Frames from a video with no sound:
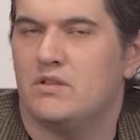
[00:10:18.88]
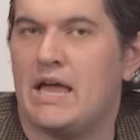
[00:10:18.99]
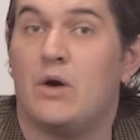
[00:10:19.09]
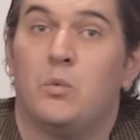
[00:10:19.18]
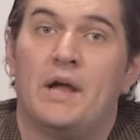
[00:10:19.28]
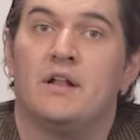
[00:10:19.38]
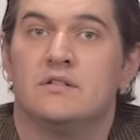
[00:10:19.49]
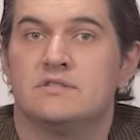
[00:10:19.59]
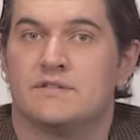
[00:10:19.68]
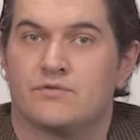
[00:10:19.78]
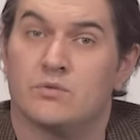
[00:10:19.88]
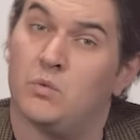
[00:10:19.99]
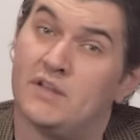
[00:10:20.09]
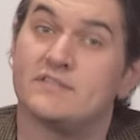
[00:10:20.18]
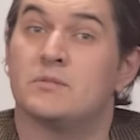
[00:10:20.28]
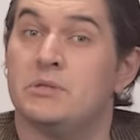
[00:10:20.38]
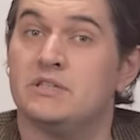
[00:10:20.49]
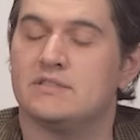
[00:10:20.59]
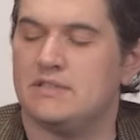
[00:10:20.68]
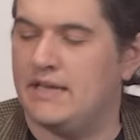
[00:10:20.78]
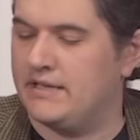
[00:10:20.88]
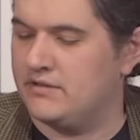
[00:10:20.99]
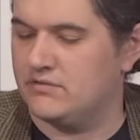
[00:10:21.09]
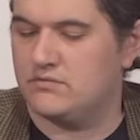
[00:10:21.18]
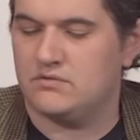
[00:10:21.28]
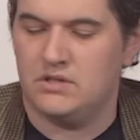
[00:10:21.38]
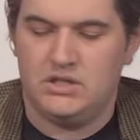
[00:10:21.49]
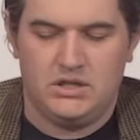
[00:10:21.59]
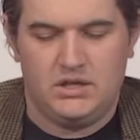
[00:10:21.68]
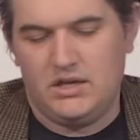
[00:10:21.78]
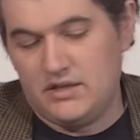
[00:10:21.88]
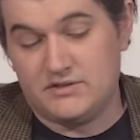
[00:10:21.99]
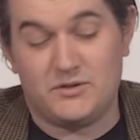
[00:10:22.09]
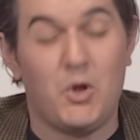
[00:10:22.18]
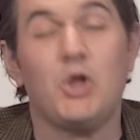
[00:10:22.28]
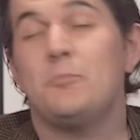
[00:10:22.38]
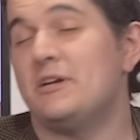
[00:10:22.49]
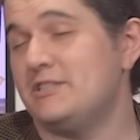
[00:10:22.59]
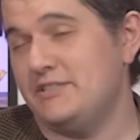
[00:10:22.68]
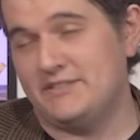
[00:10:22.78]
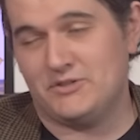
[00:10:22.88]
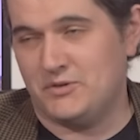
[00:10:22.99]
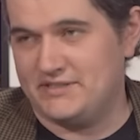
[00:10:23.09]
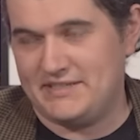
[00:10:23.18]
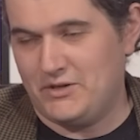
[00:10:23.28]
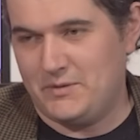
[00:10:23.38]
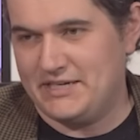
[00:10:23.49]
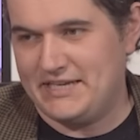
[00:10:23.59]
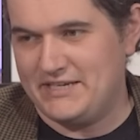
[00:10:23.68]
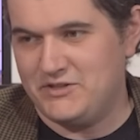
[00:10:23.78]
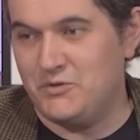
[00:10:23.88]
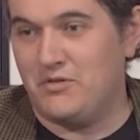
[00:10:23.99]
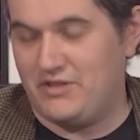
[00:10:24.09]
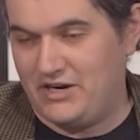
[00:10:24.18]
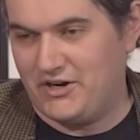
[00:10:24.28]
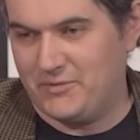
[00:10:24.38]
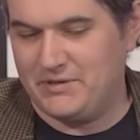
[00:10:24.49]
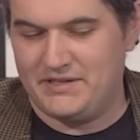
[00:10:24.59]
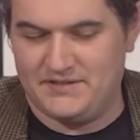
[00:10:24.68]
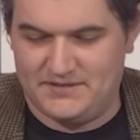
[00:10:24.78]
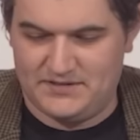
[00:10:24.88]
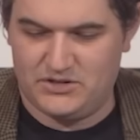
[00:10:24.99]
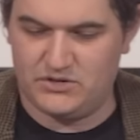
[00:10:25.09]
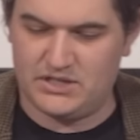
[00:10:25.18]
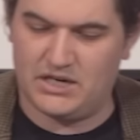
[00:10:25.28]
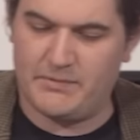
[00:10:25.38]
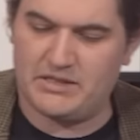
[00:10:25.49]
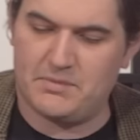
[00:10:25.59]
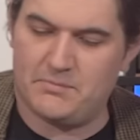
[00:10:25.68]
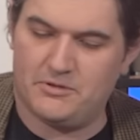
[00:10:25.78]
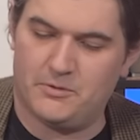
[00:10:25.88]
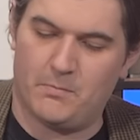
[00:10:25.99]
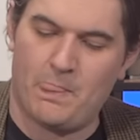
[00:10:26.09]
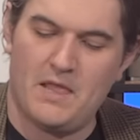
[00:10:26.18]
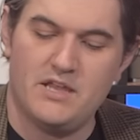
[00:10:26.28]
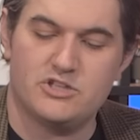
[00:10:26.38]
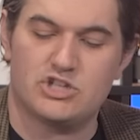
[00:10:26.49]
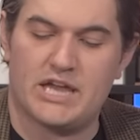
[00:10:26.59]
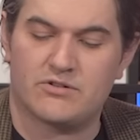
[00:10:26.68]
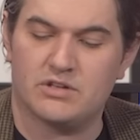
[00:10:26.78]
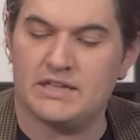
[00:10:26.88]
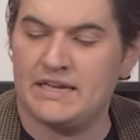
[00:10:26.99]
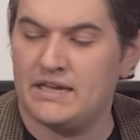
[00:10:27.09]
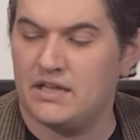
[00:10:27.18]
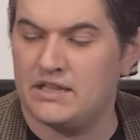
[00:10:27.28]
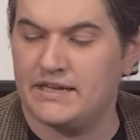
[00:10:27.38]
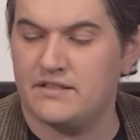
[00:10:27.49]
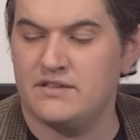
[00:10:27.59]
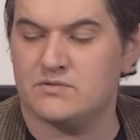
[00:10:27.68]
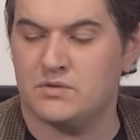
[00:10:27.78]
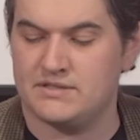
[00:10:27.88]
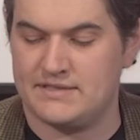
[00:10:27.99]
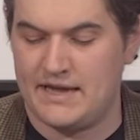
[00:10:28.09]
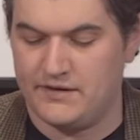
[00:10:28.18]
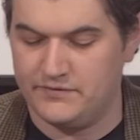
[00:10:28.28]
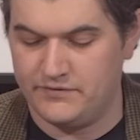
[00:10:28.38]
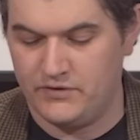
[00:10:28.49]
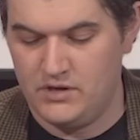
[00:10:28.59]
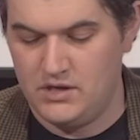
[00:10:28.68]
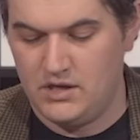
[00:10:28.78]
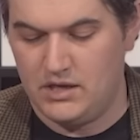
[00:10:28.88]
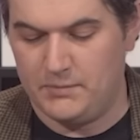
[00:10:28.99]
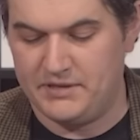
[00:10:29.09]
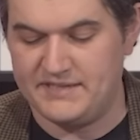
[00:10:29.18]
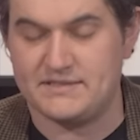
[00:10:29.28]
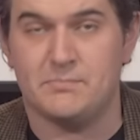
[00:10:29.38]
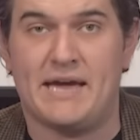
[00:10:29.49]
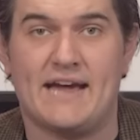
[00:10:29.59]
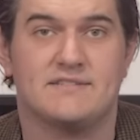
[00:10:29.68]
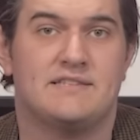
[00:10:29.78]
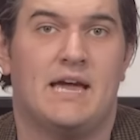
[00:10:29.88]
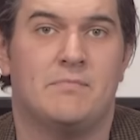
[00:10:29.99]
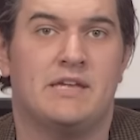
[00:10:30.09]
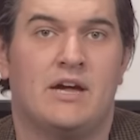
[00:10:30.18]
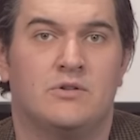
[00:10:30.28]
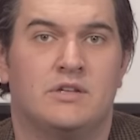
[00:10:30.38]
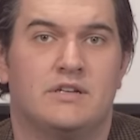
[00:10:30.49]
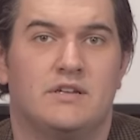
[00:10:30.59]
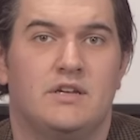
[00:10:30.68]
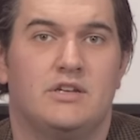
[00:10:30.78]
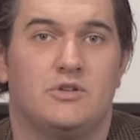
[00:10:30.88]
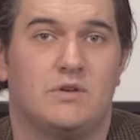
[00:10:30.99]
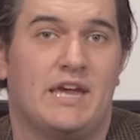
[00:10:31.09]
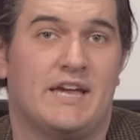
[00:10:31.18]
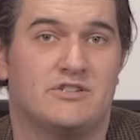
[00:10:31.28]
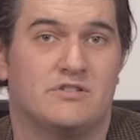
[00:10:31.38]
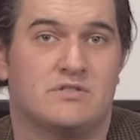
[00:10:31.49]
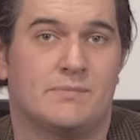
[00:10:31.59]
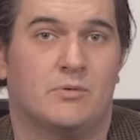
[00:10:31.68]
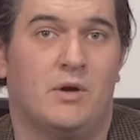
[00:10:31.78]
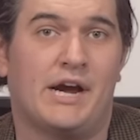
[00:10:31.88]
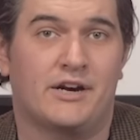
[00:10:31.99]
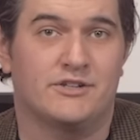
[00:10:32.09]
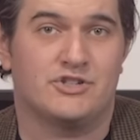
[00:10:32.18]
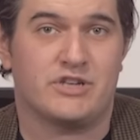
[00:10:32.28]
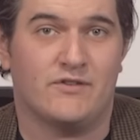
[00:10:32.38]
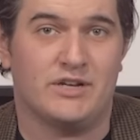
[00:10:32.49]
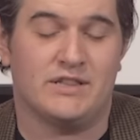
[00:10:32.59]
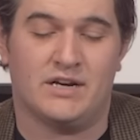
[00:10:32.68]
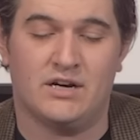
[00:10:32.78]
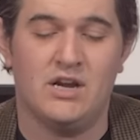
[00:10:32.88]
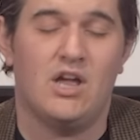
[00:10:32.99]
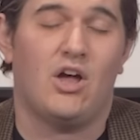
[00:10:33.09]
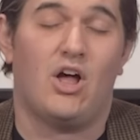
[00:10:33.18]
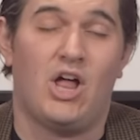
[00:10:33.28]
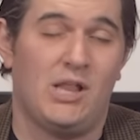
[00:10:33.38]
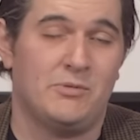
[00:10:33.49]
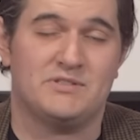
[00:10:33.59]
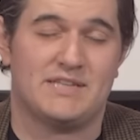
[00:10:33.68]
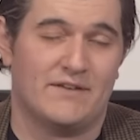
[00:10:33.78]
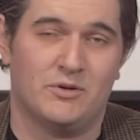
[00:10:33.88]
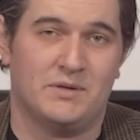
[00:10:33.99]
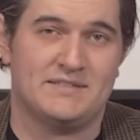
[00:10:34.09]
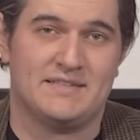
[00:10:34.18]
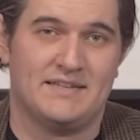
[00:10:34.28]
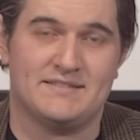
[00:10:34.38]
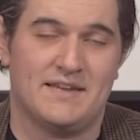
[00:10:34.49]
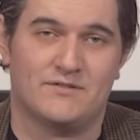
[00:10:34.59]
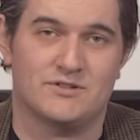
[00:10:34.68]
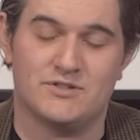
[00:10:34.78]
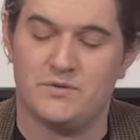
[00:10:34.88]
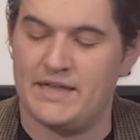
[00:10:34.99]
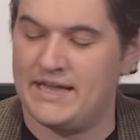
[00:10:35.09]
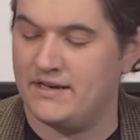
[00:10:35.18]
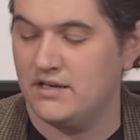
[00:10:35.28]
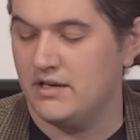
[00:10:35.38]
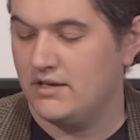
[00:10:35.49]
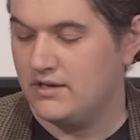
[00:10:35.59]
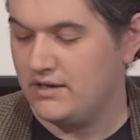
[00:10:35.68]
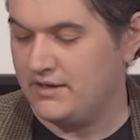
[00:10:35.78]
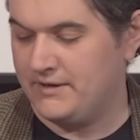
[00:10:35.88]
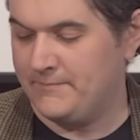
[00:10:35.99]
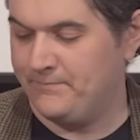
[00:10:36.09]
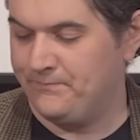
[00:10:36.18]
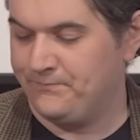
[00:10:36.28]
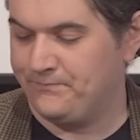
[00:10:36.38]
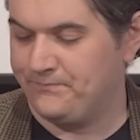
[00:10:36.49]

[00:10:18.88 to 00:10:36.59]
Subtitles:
how well different ones are built, and there's a whole bunch of discourse I don't want to get into there, because you talk about the people who generally, like these ones have a place to backstab the outlet. You can just strip a wire and shove it in there. Almost everyone says never do that. I'm